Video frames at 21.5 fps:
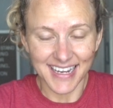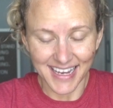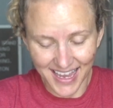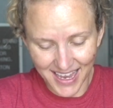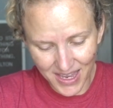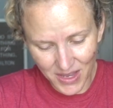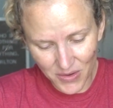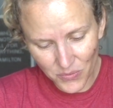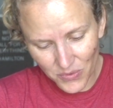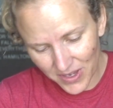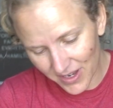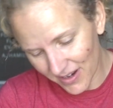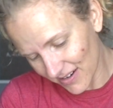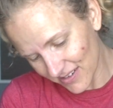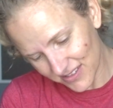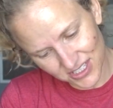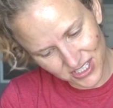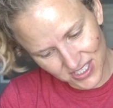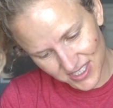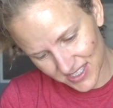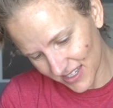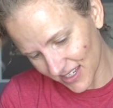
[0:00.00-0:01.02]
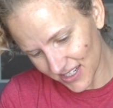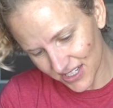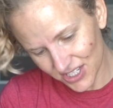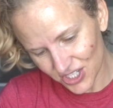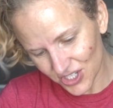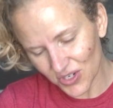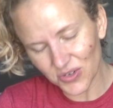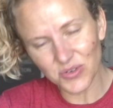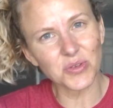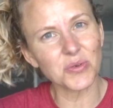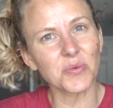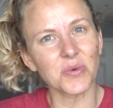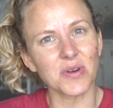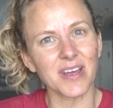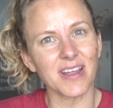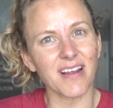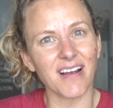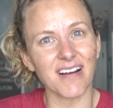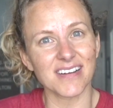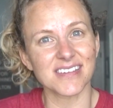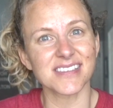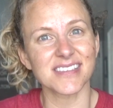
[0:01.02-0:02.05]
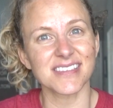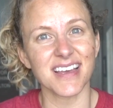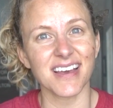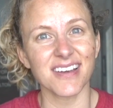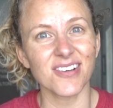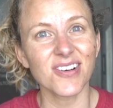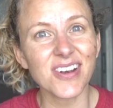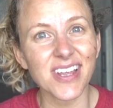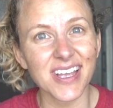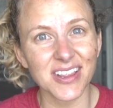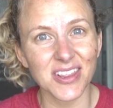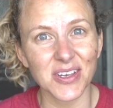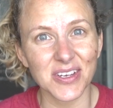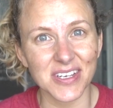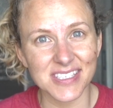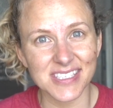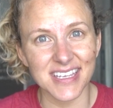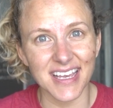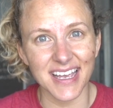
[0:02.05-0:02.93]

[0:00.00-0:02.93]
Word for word: today we are just gonna show you what our Saturday looks